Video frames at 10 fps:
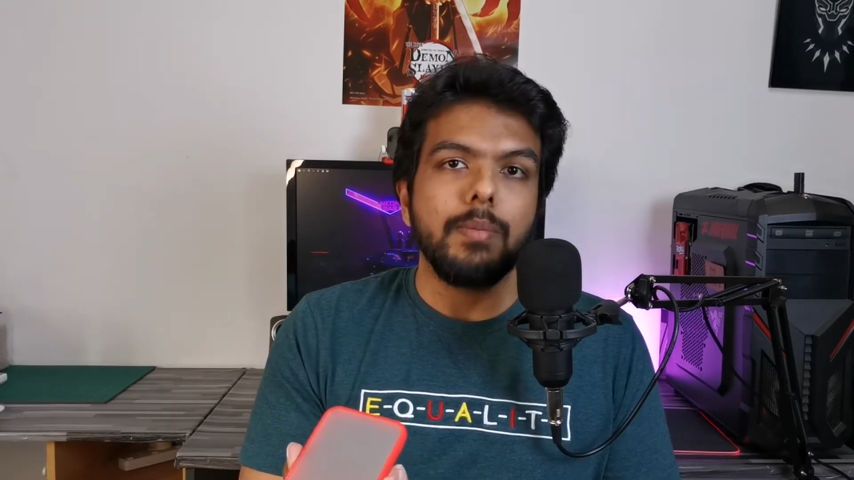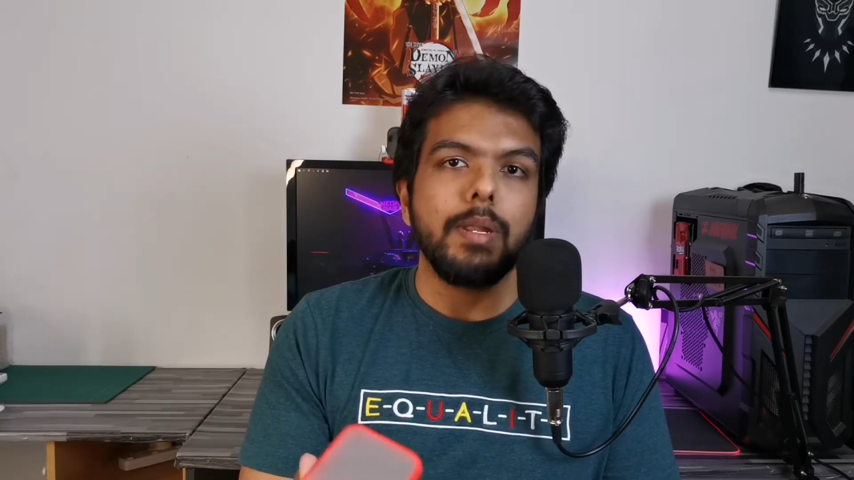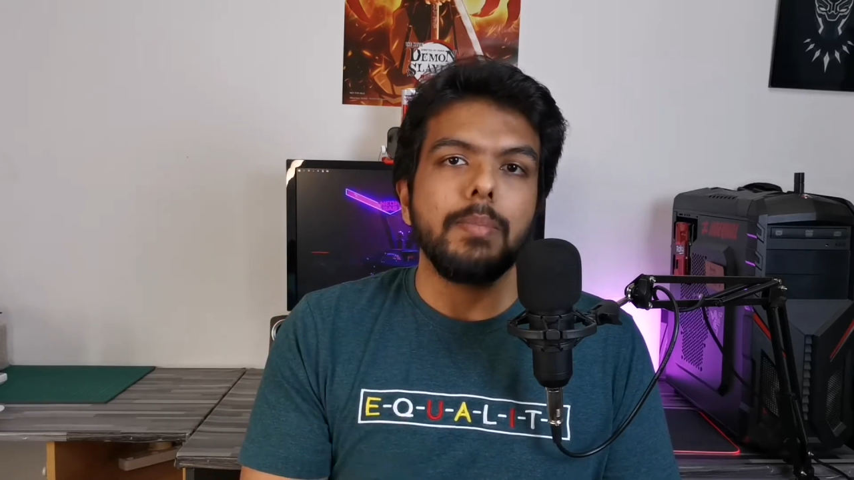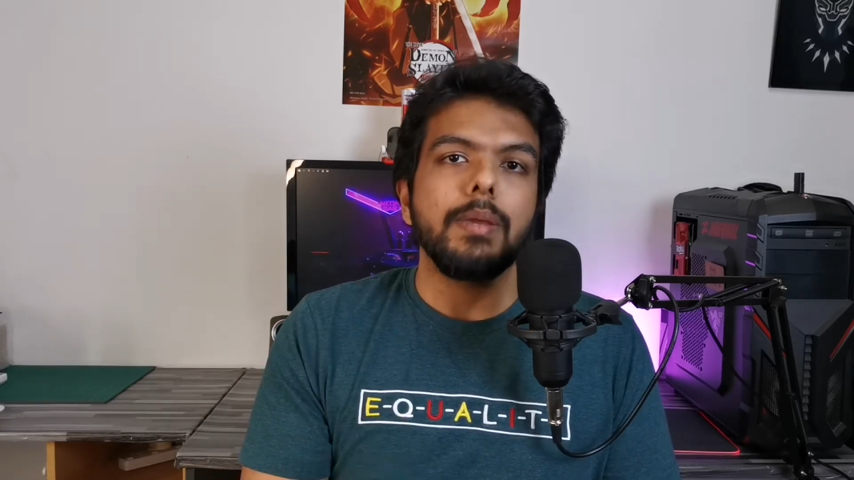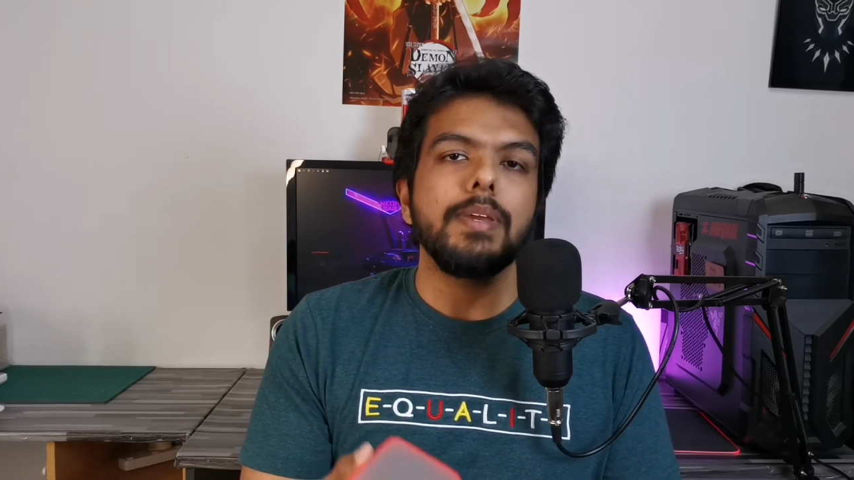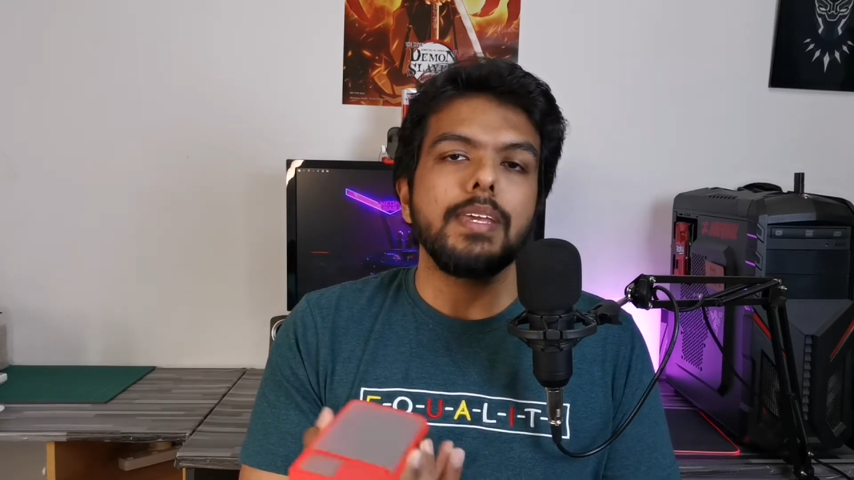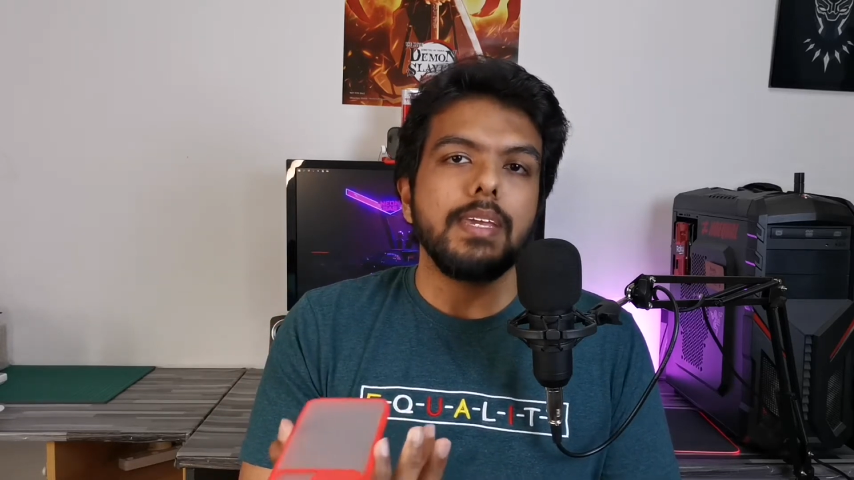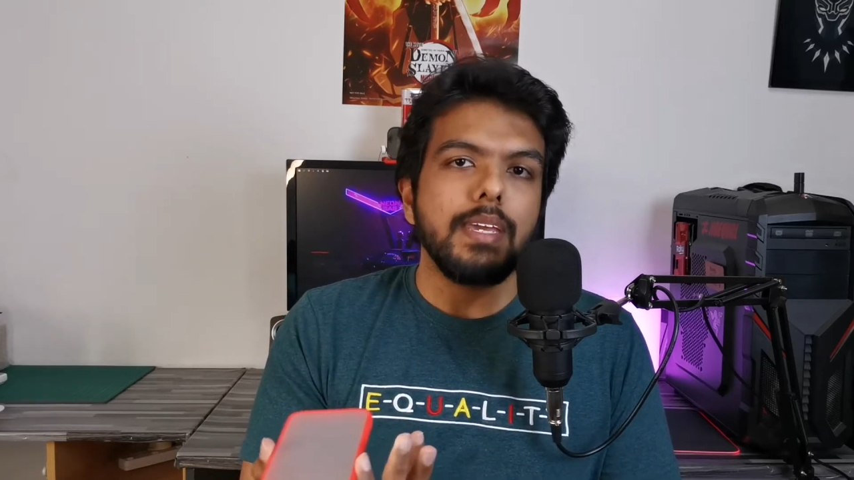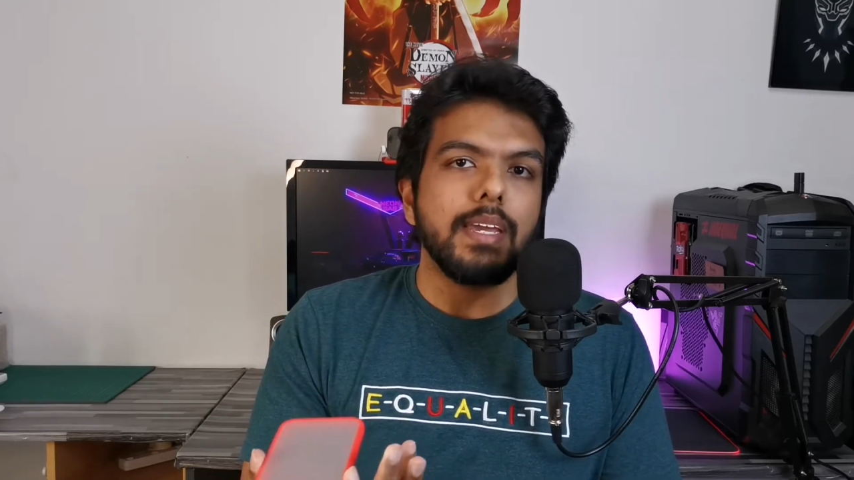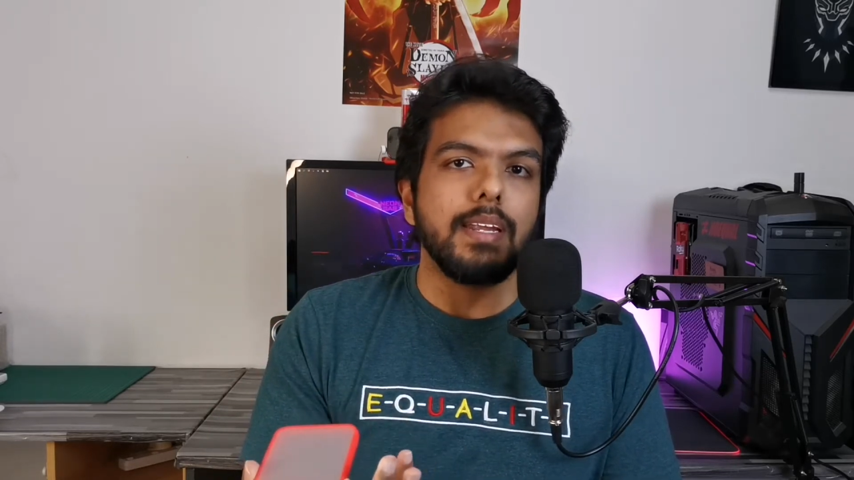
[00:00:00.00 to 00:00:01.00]
and maybe
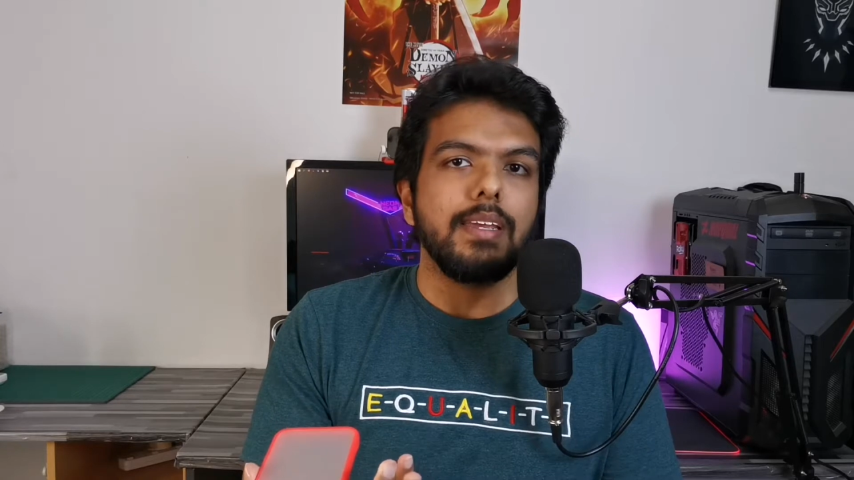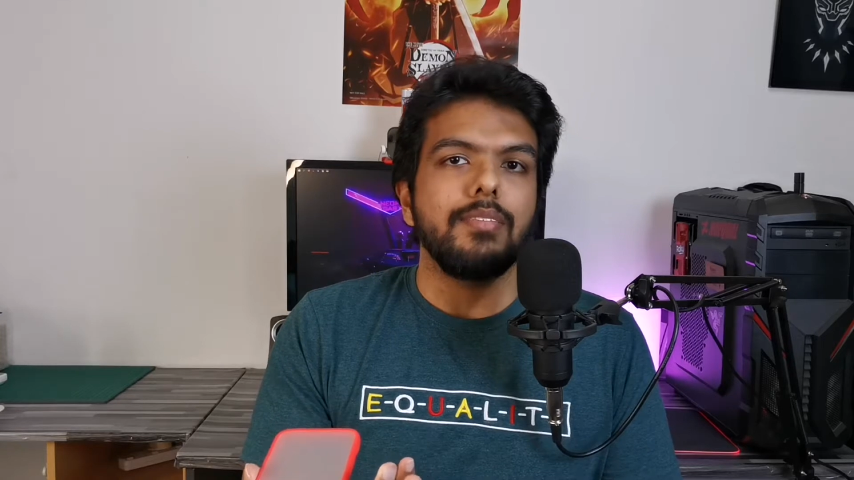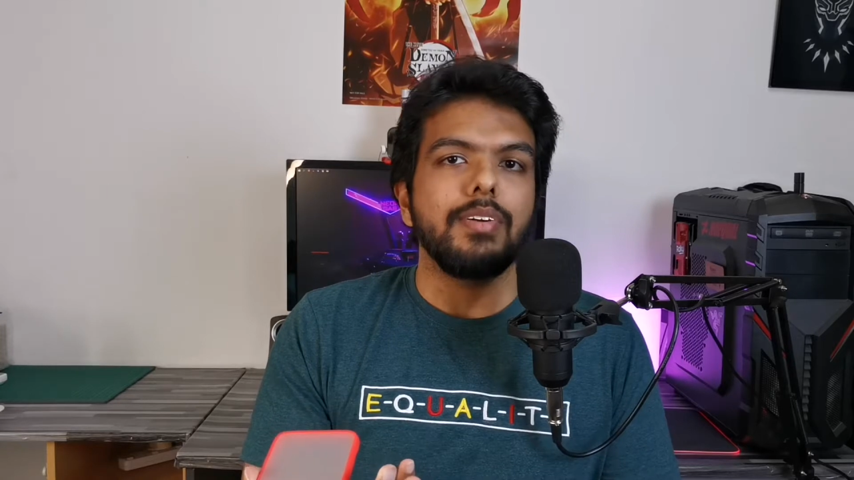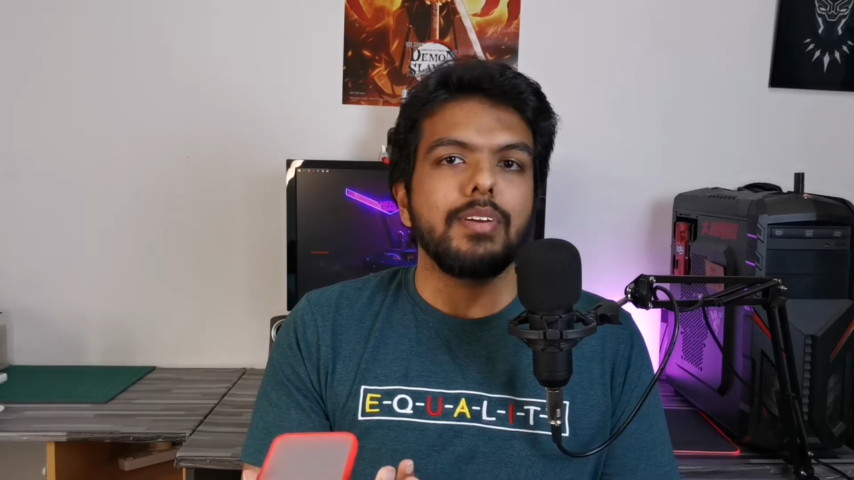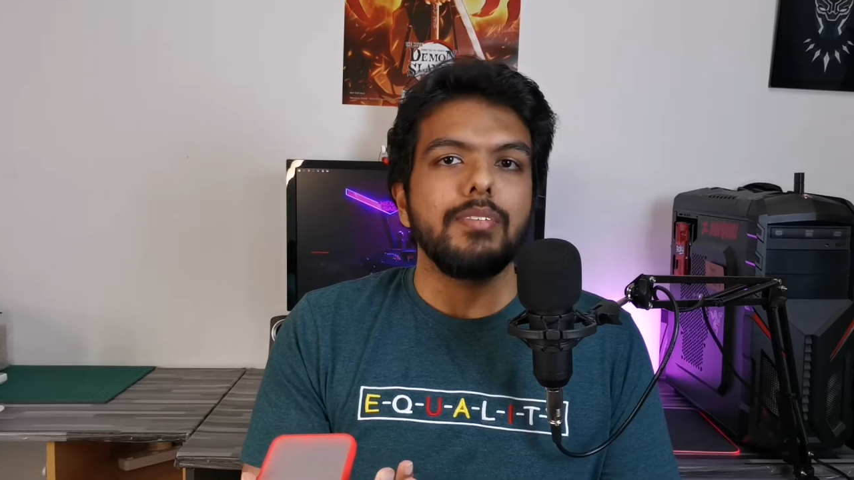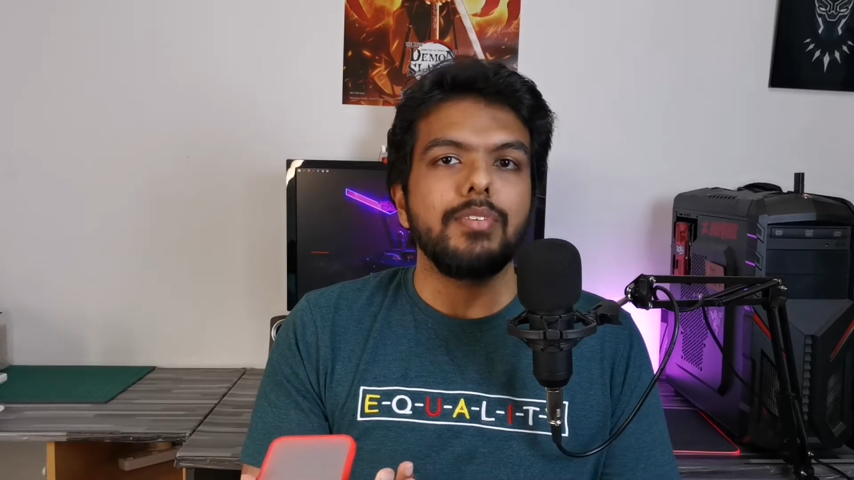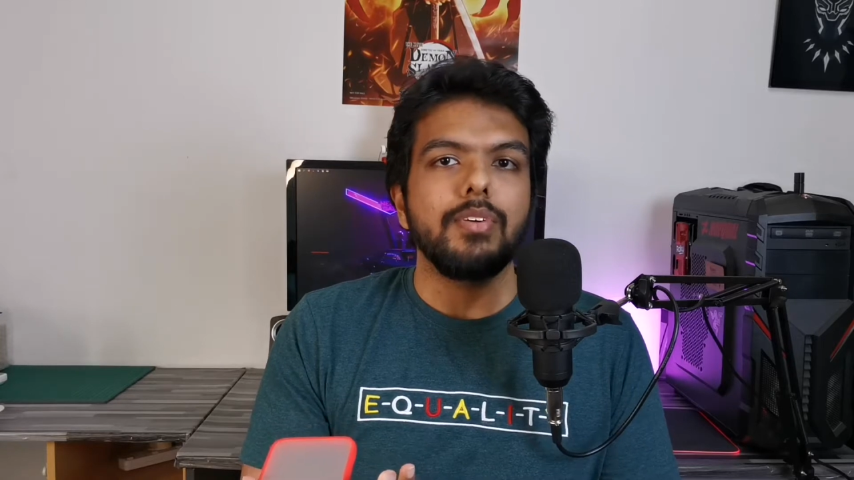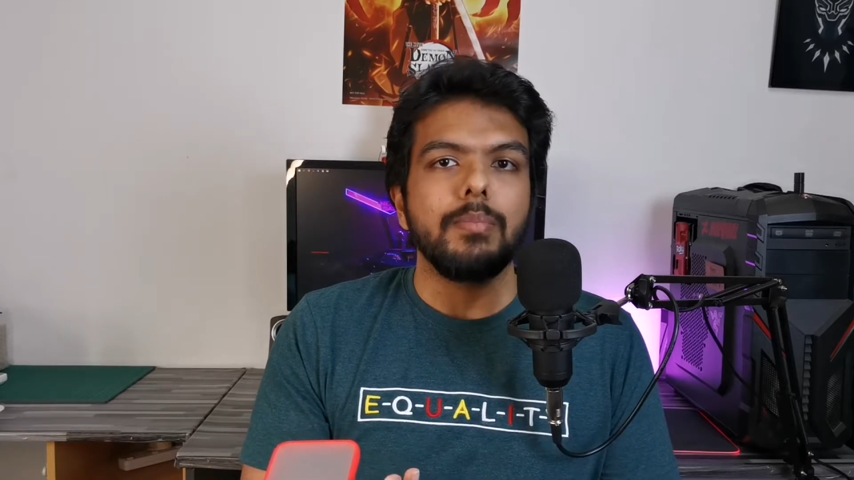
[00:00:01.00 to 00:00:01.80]
he can give a review